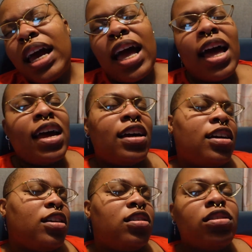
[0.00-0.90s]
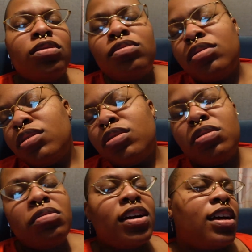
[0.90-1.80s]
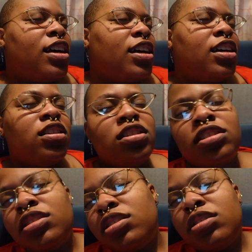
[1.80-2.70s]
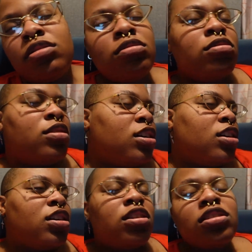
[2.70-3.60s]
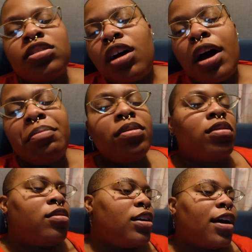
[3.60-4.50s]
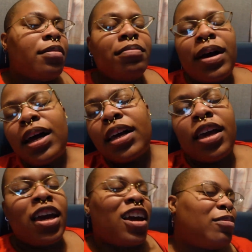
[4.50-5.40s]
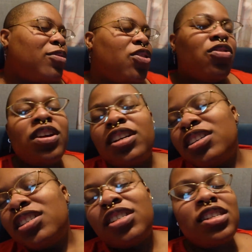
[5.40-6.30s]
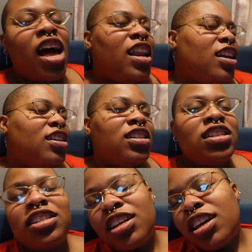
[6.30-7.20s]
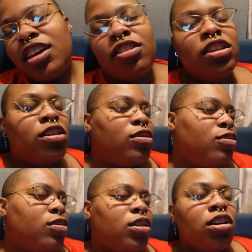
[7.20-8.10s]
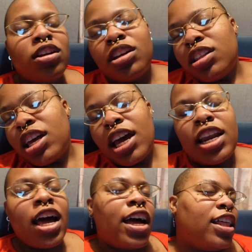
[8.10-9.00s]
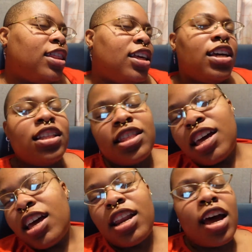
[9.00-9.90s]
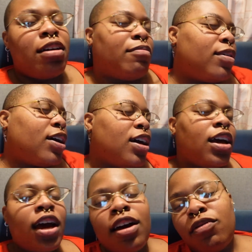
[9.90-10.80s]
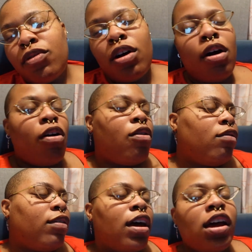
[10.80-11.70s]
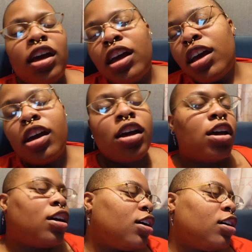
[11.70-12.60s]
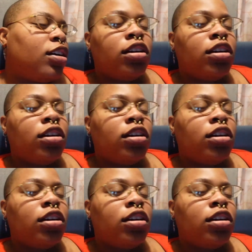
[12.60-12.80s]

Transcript: I don't know what to do. So I pulled out my camera and decided to tell you that I think that I might have COVID.